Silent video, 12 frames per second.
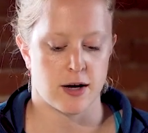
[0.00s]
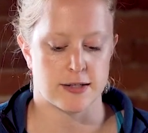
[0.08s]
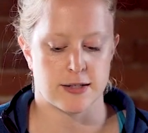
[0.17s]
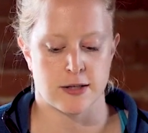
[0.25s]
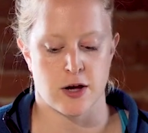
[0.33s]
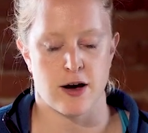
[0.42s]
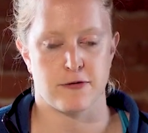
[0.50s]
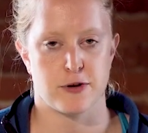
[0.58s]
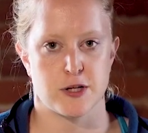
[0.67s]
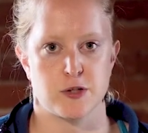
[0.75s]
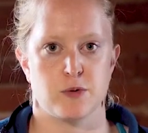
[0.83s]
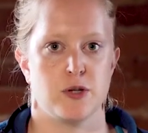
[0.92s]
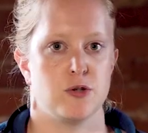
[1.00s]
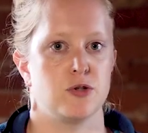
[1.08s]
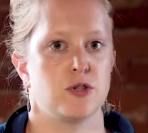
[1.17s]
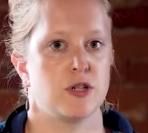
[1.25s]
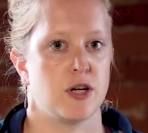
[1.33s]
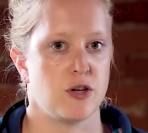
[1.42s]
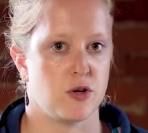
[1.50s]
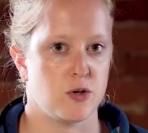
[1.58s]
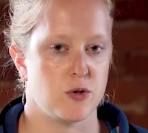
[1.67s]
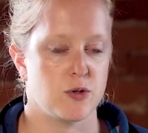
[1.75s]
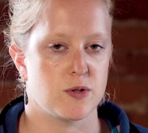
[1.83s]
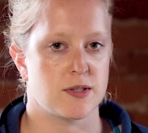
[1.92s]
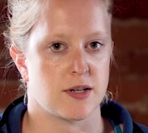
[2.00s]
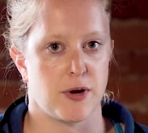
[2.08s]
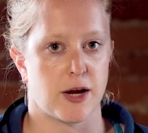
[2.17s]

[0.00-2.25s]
Us at the office, we usually use